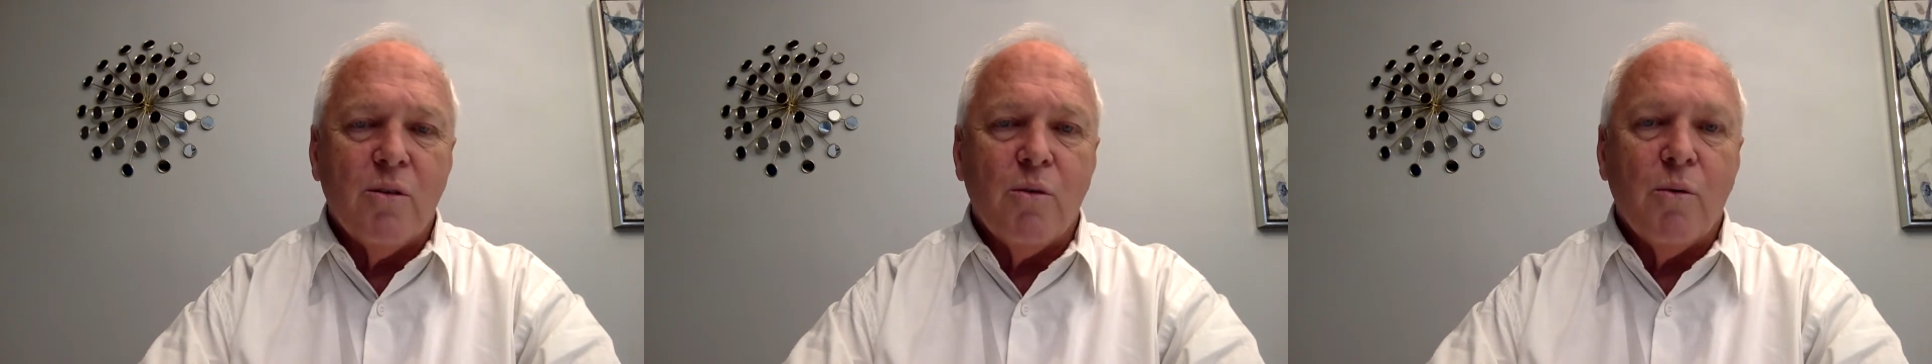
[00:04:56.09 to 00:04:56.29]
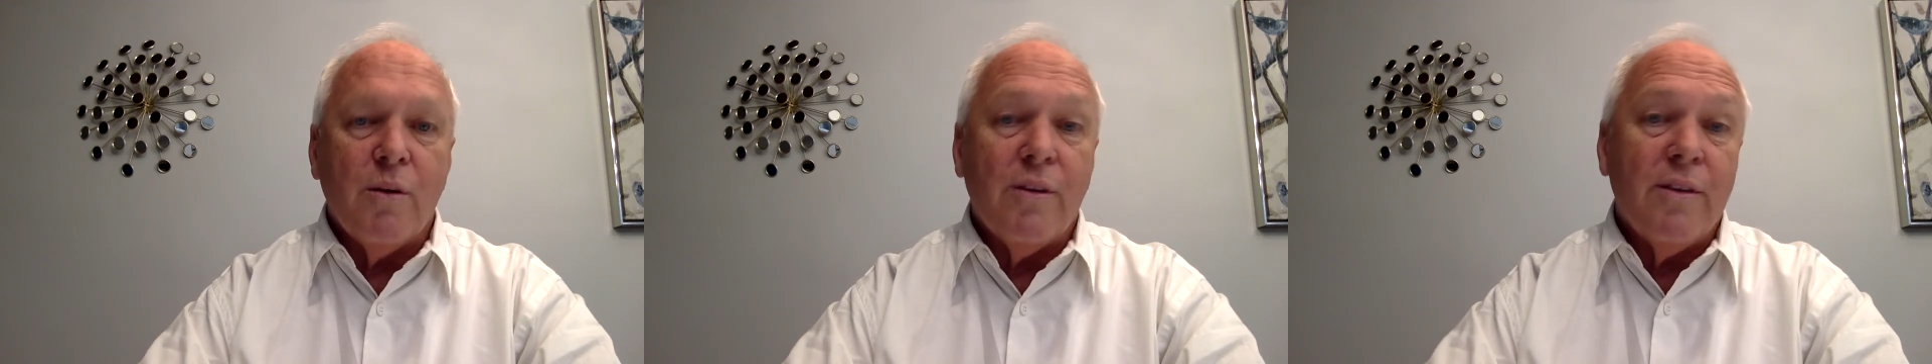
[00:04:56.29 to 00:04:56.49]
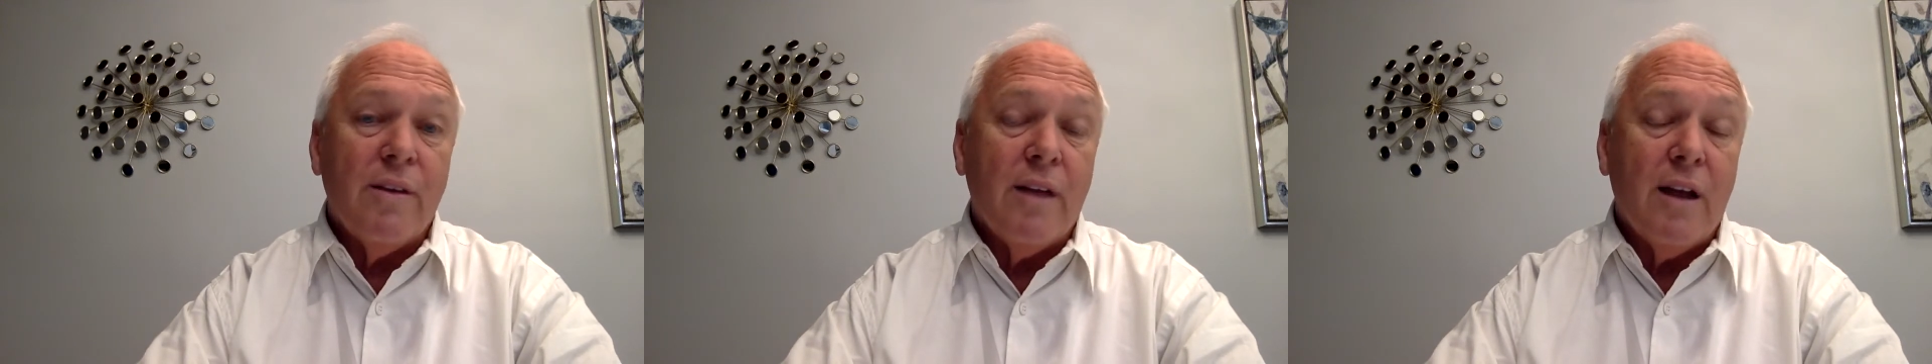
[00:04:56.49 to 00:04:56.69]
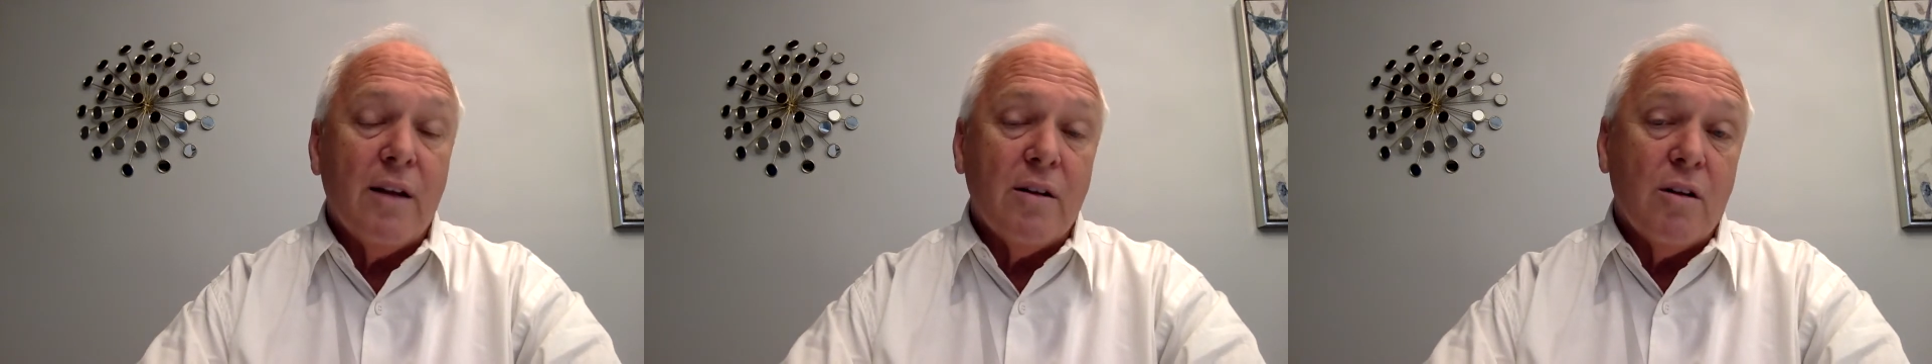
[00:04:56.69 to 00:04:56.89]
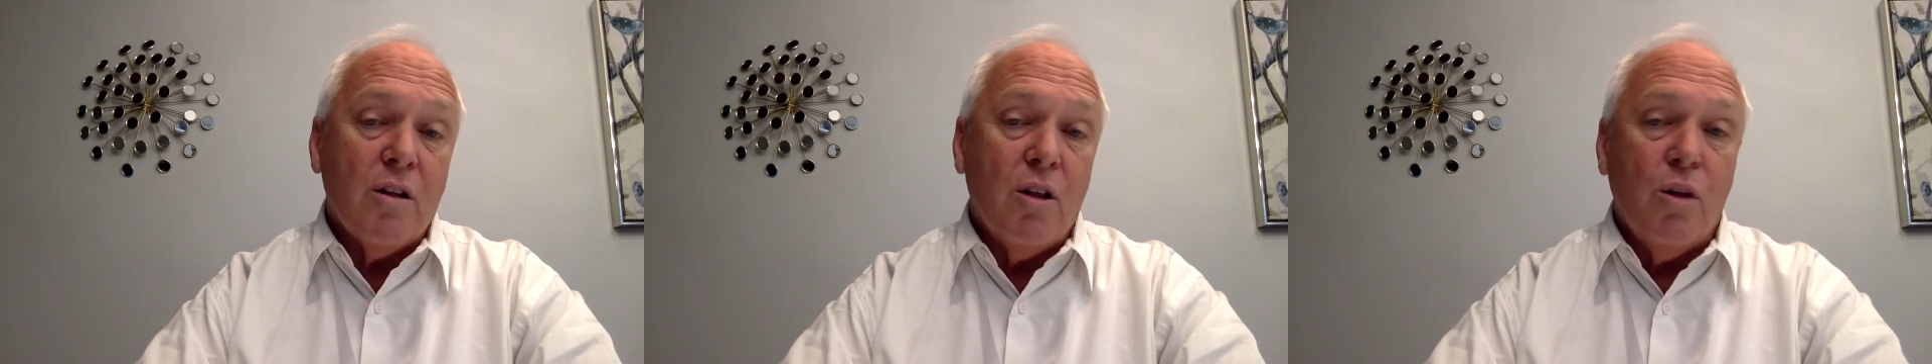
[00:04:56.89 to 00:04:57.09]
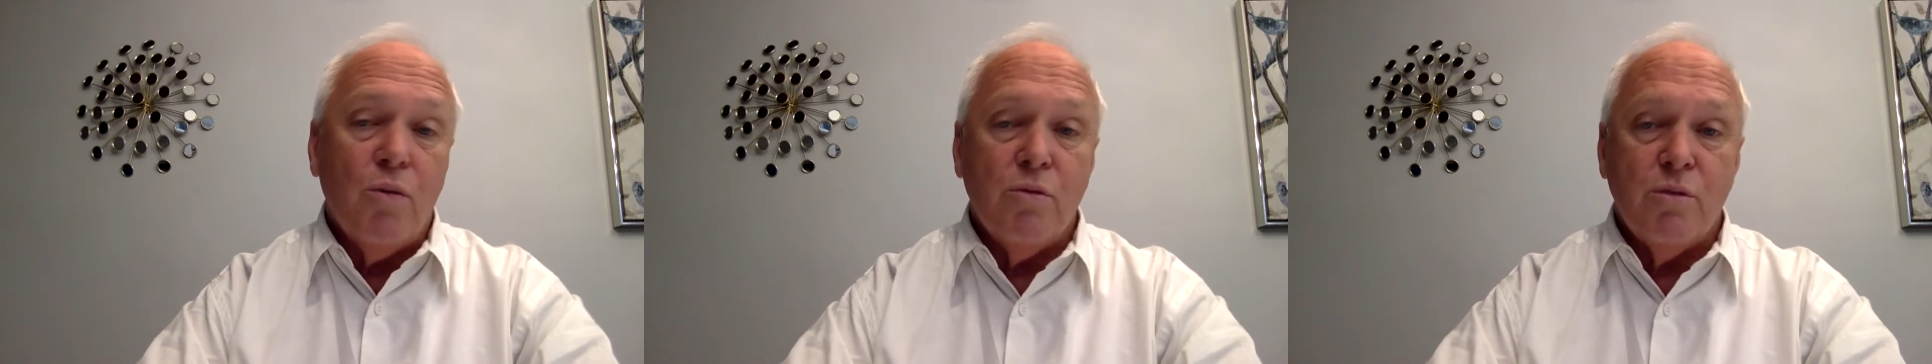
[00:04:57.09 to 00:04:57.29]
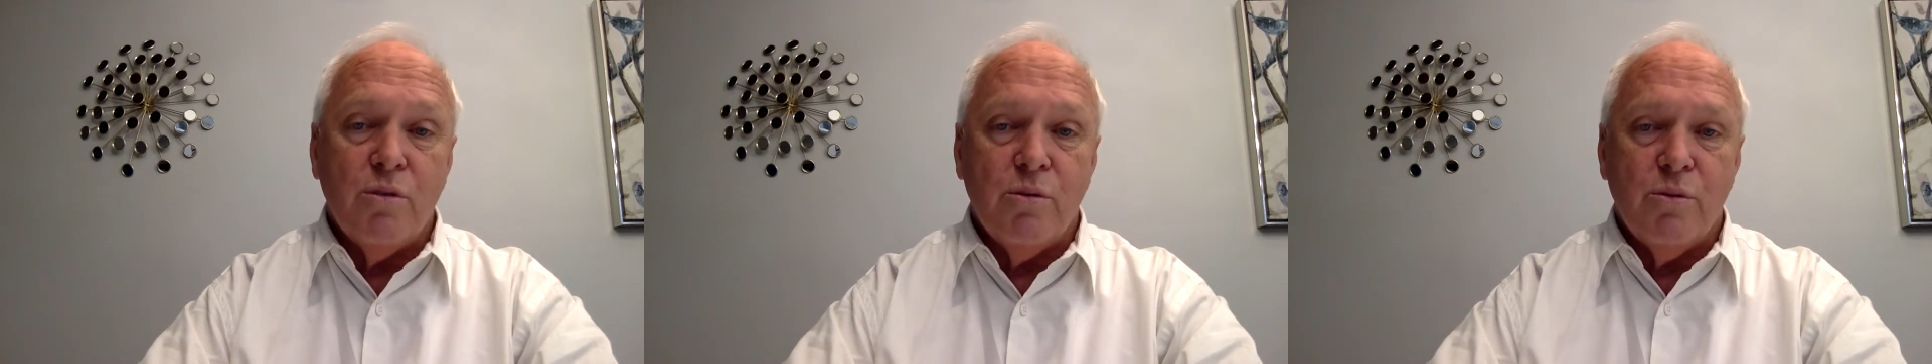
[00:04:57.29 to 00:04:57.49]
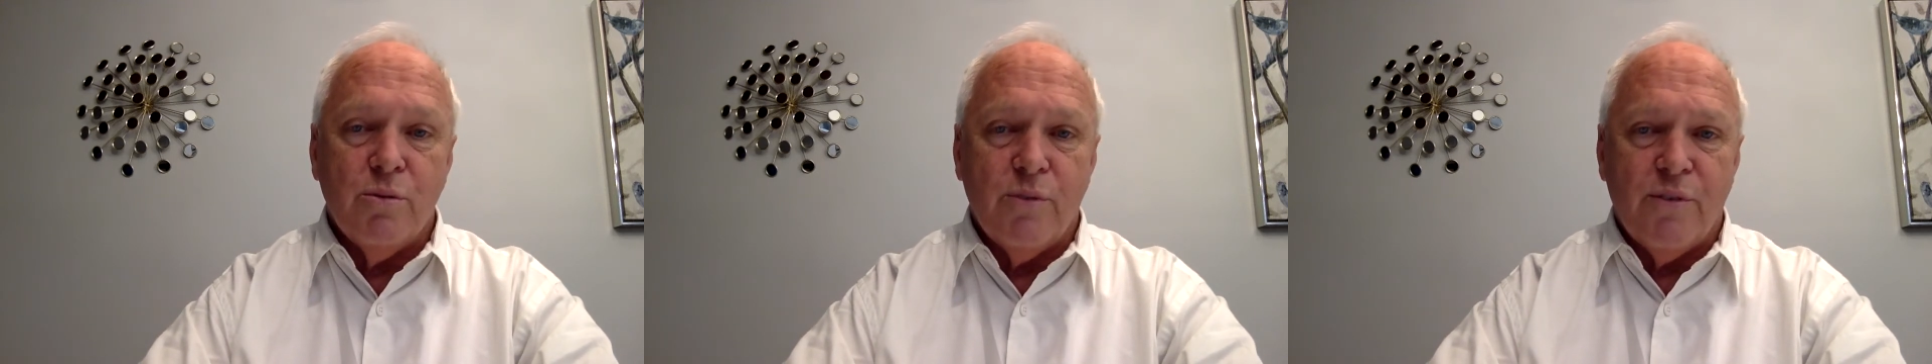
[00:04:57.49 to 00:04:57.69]
or whether they had to close
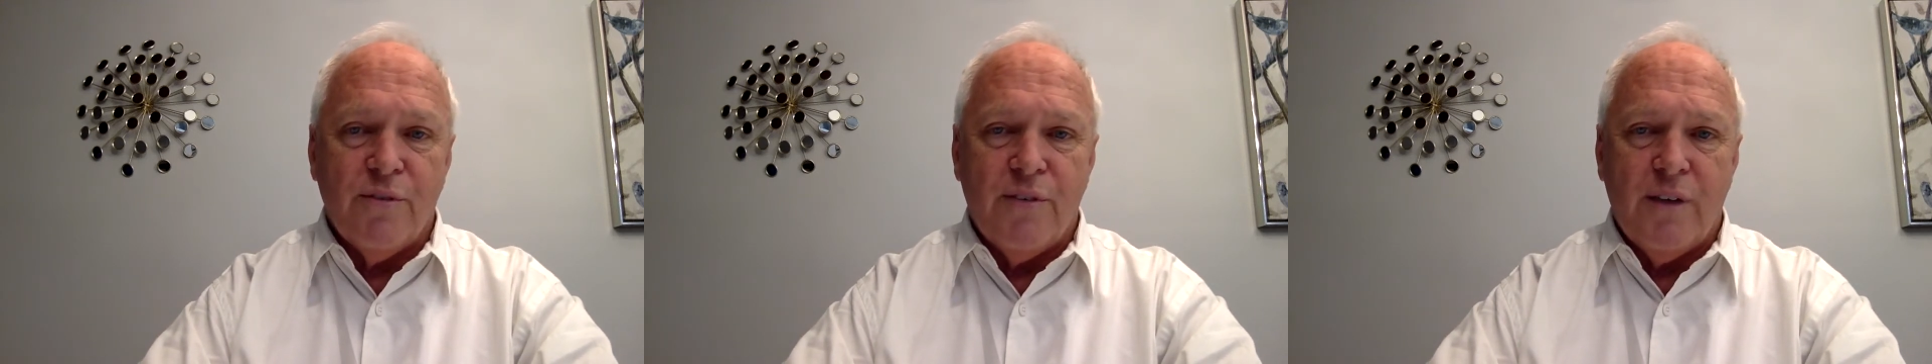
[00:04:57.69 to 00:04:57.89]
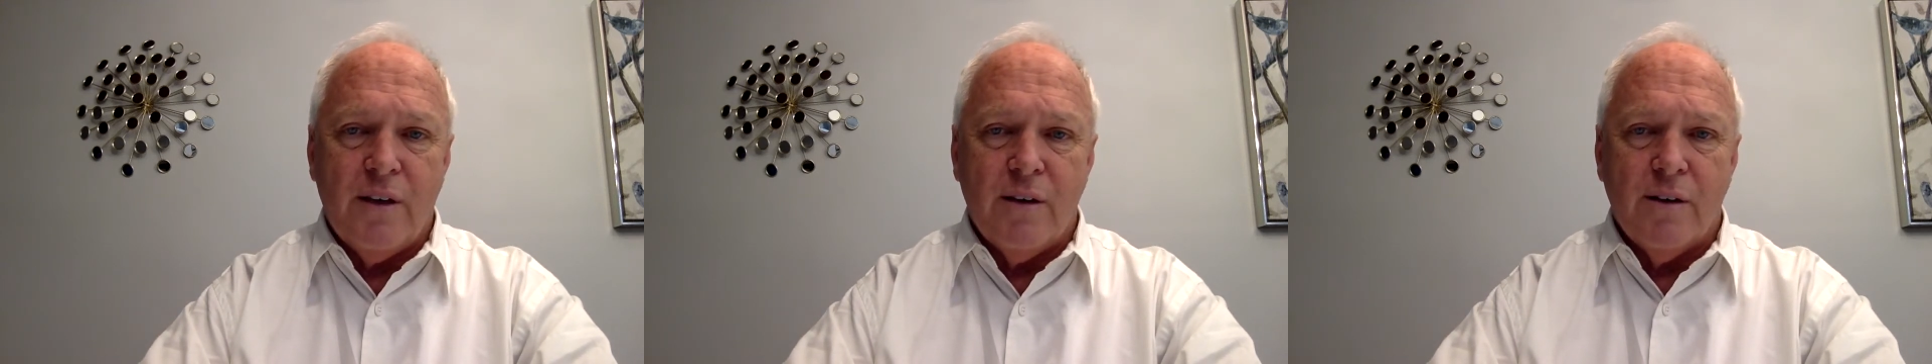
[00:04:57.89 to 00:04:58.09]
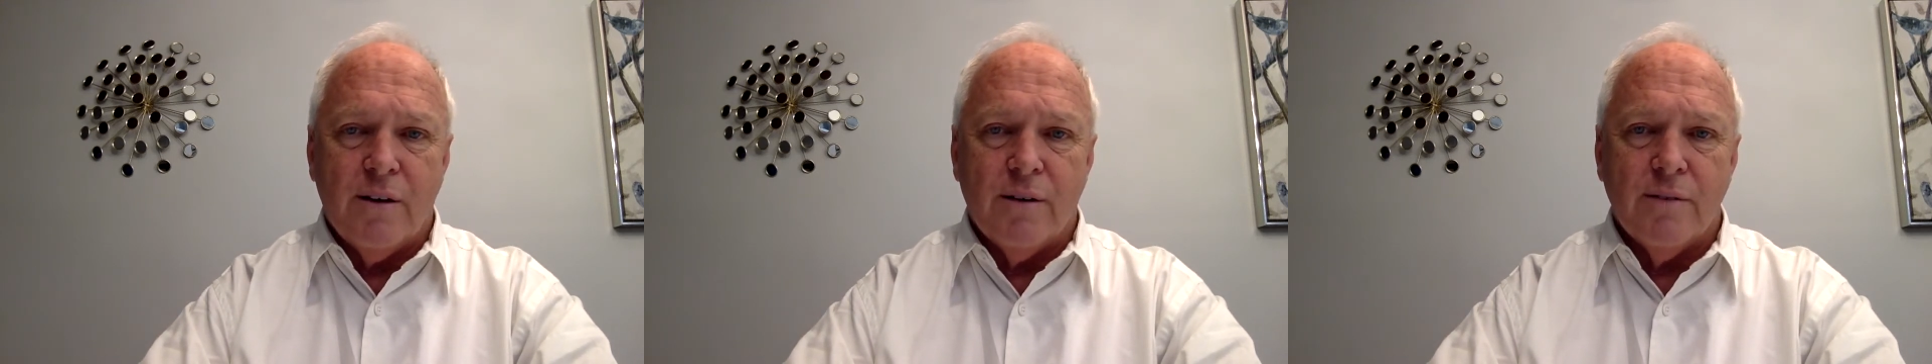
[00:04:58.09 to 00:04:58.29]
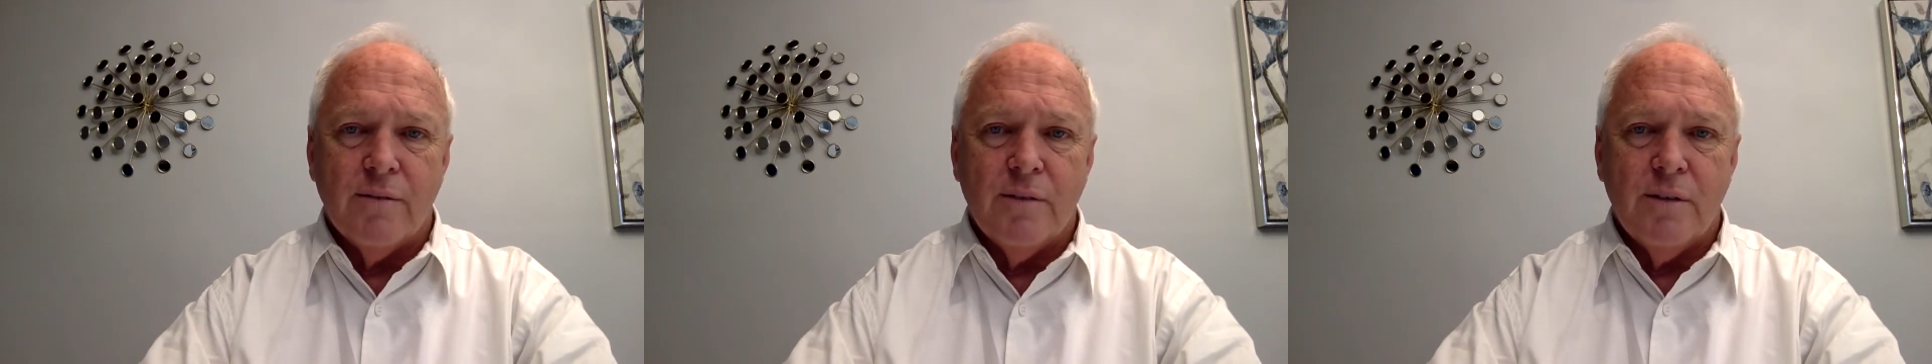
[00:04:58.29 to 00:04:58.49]
due to a failure.